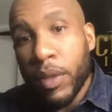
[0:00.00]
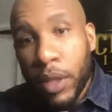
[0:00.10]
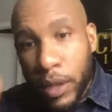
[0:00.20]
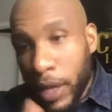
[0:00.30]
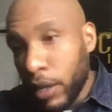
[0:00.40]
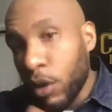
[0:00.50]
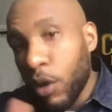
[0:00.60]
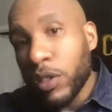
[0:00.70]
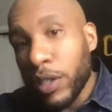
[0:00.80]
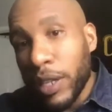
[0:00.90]
Then it
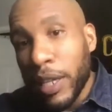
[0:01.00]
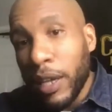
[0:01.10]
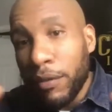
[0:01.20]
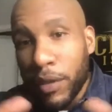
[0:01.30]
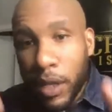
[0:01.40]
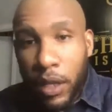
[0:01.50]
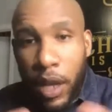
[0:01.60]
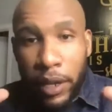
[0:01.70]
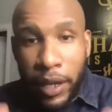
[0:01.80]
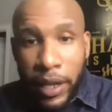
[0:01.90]
goes into the evening,
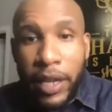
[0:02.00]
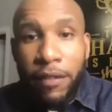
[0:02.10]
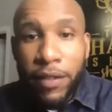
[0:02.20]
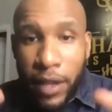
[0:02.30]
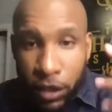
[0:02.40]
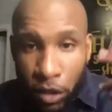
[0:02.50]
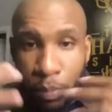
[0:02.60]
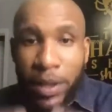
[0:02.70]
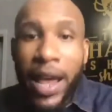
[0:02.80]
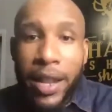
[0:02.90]
and the evening is your
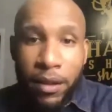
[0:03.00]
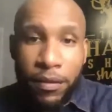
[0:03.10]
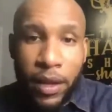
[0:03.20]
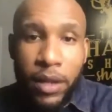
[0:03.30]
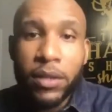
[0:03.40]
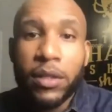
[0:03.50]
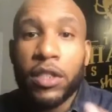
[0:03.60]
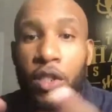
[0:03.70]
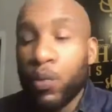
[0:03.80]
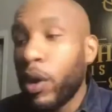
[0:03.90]
planning phase.
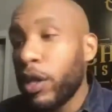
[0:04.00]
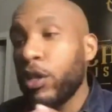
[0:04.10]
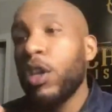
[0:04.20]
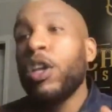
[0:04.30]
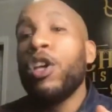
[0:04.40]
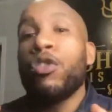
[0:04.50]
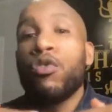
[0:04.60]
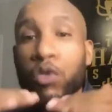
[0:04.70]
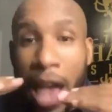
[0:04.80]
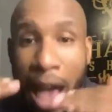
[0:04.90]
This is when
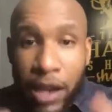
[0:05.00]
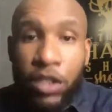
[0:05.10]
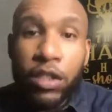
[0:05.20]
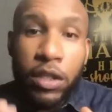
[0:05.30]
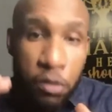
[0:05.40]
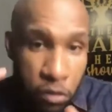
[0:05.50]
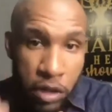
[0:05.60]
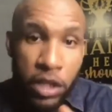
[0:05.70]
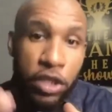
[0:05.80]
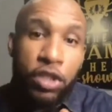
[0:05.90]
you actually
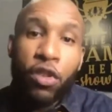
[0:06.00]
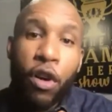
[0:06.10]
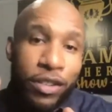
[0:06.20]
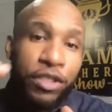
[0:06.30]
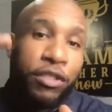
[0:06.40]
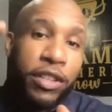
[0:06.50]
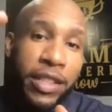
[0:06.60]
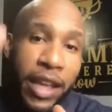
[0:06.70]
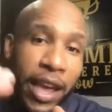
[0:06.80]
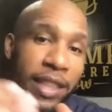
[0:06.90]
really start your
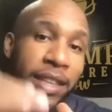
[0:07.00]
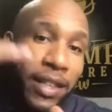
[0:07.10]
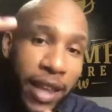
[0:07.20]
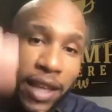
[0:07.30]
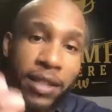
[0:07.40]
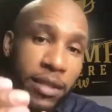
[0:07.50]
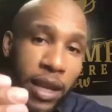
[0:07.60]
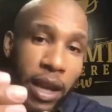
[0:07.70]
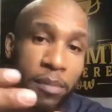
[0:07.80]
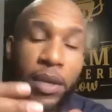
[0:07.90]
day the next
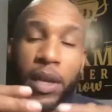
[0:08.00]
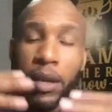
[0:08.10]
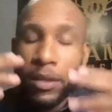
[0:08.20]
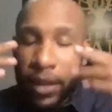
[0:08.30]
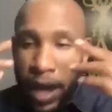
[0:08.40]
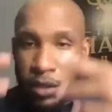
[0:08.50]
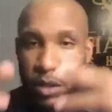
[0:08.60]
day because that's